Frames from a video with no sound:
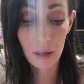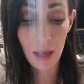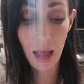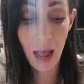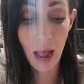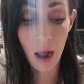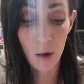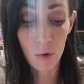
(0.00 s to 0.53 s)

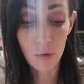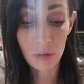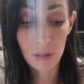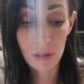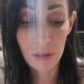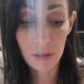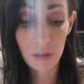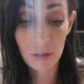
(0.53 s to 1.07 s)

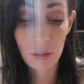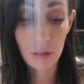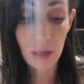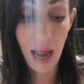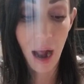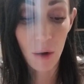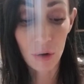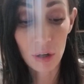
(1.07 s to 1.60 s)

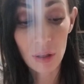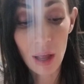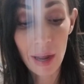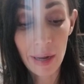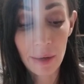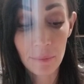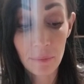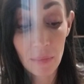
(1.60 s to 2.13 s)
outer
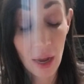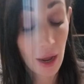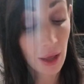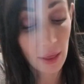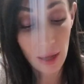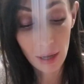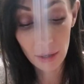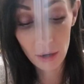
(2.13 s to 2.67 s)
line and
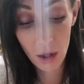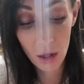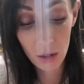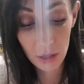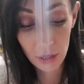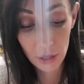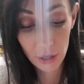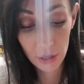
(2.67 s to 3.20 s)
then call
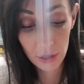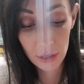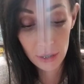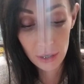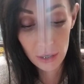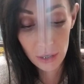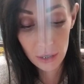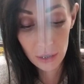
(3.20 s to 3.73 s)
it good.
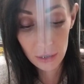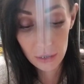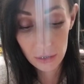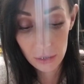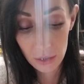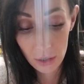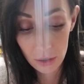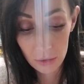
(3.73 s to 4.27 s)

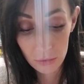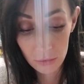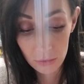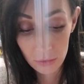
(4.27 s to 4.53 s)
So